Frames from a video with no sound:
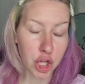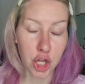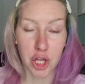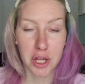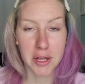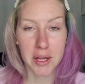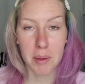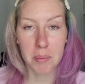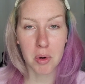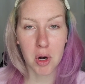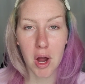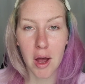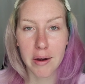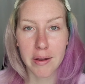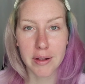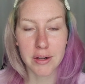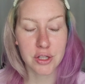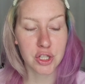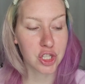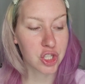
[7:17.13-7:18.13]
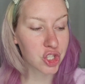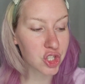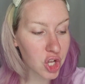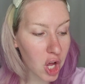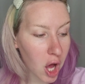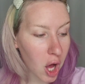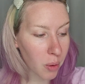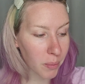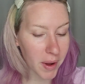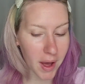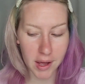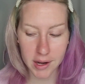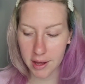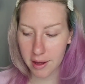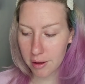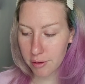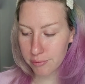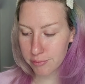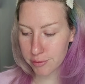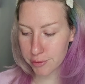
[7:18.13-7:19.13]
you get product. So, not
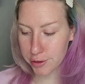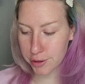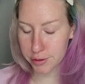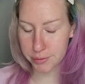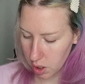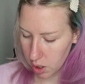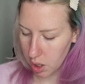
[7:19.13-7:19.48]
helpful.